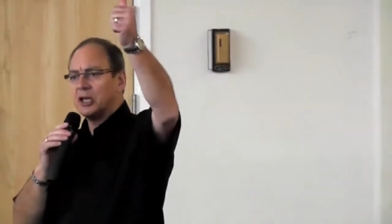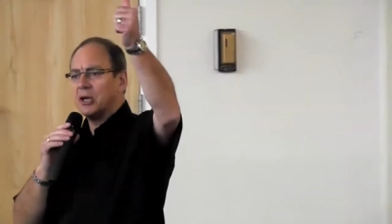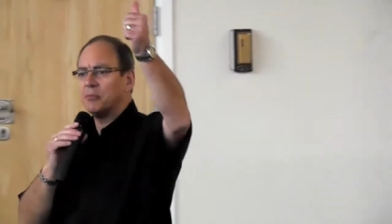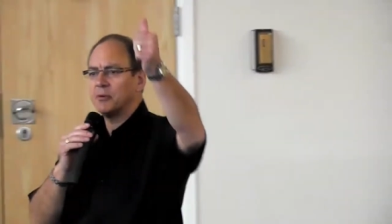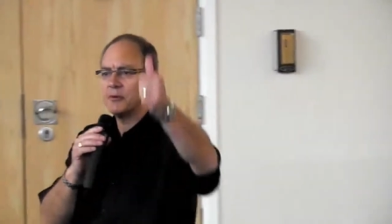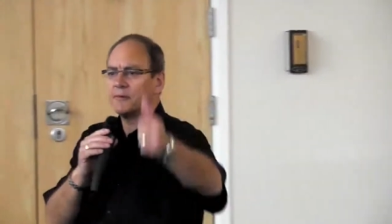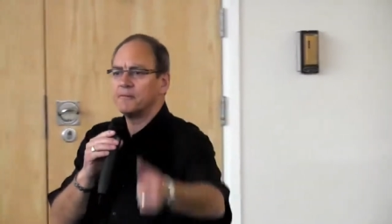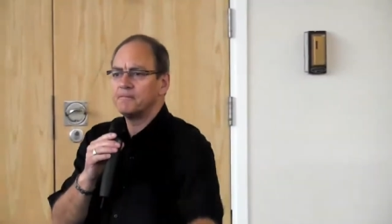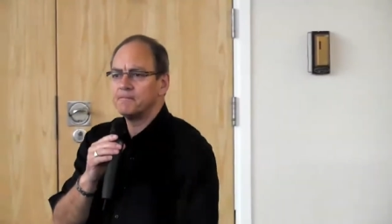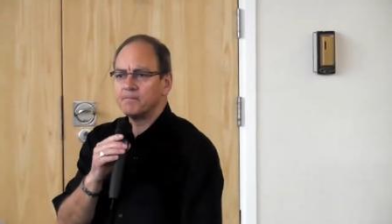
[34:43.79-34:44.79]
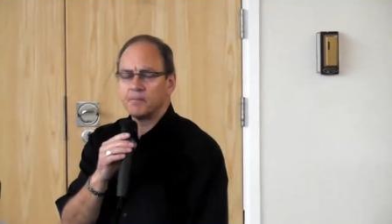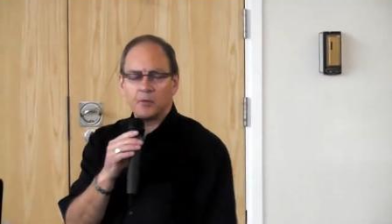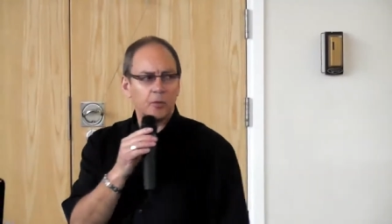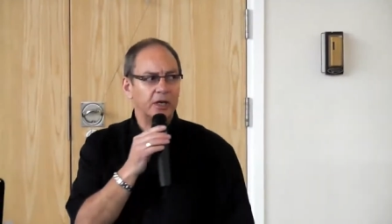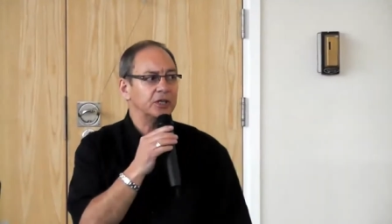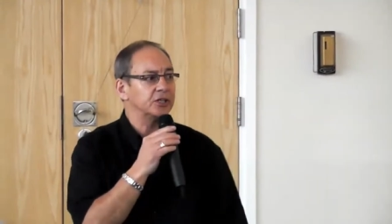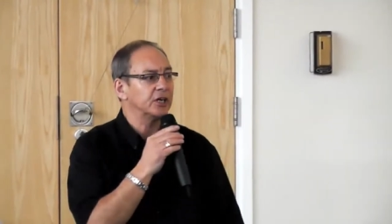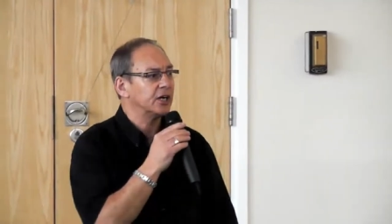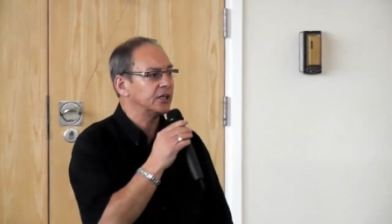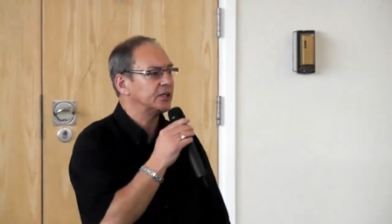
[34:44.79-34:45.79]
him when he
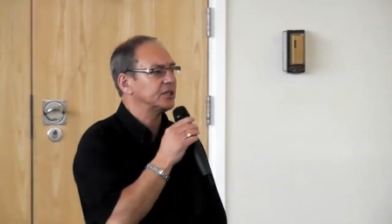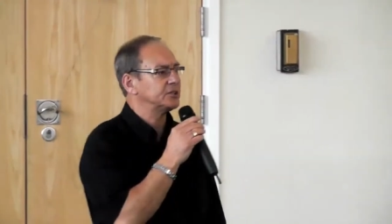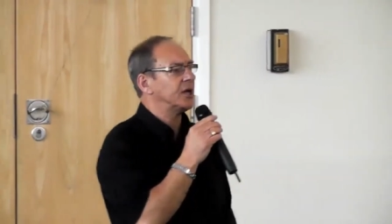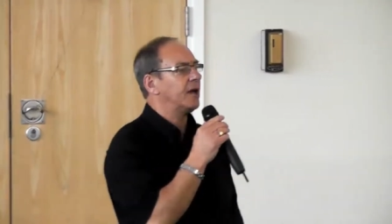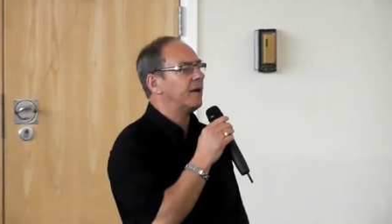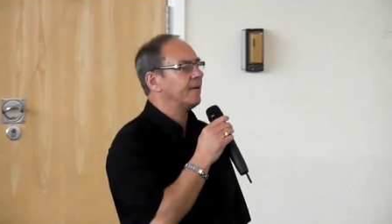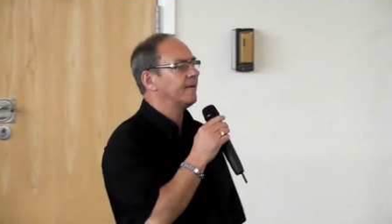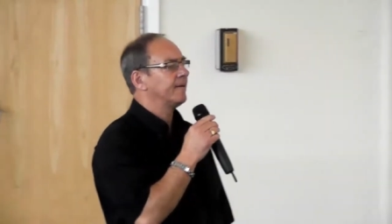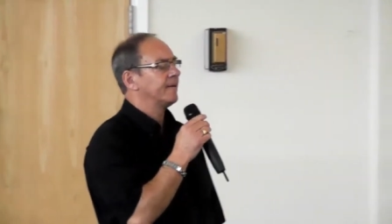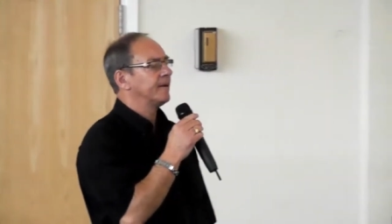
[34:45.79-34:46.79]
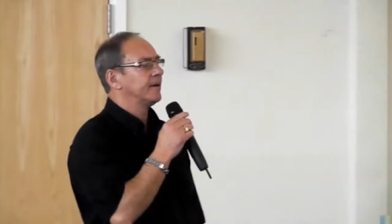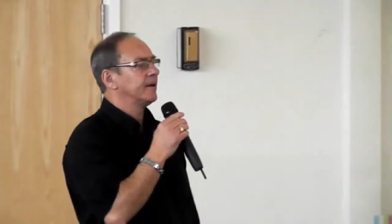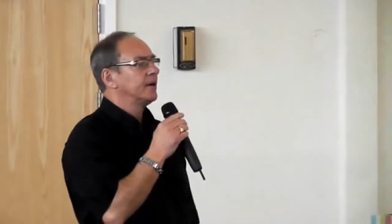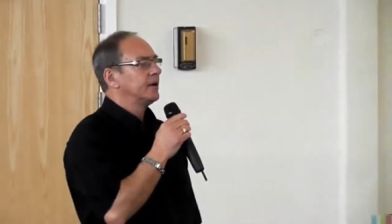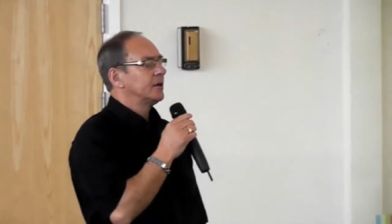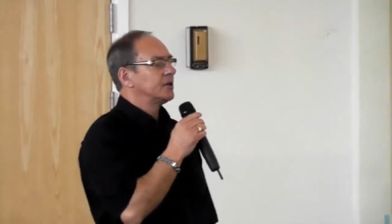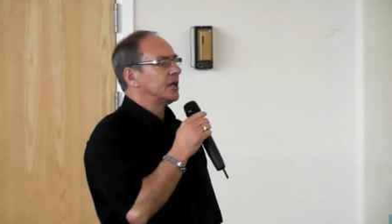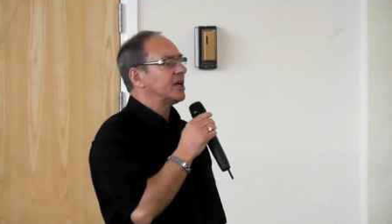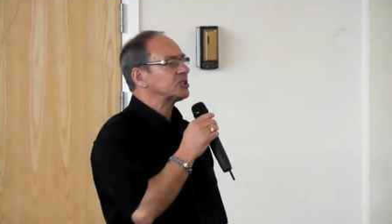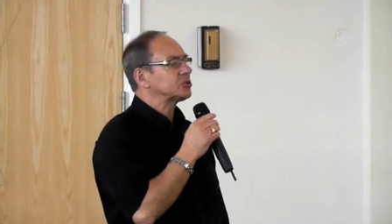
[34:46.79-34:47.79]
died that day.
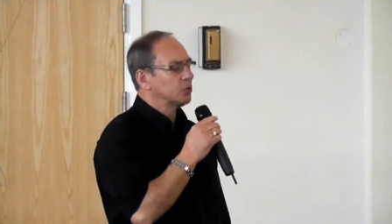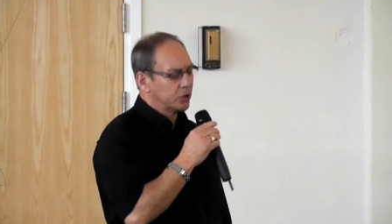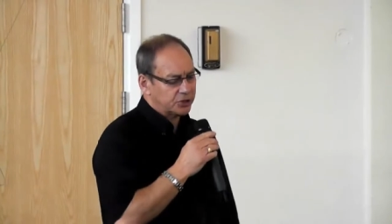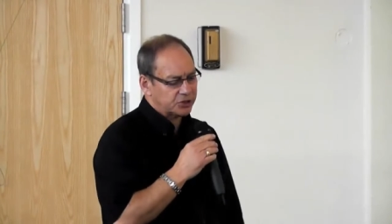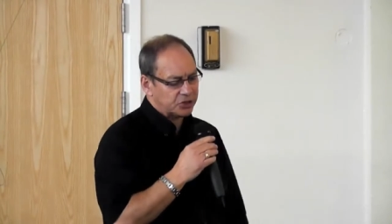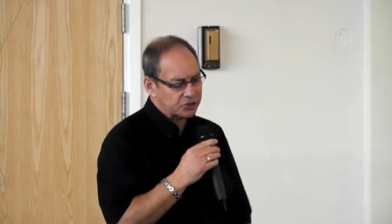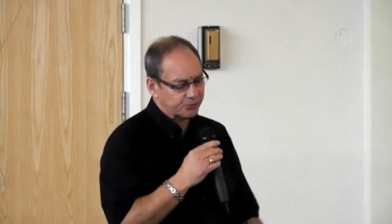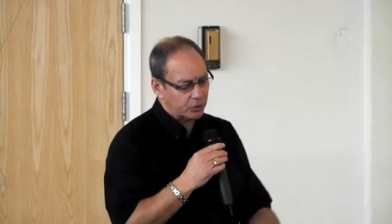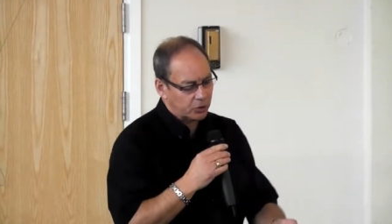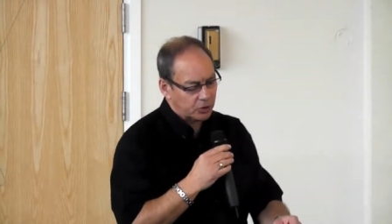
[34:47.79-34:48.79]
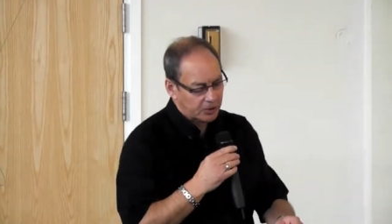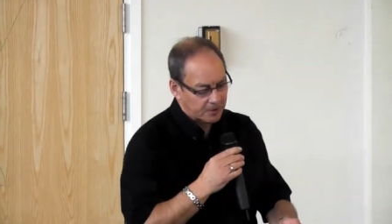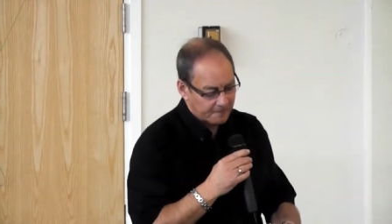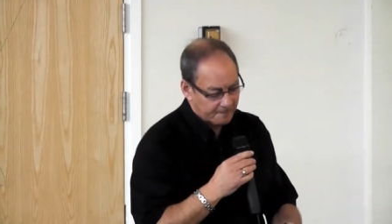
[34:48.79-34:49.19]
The last words he spoke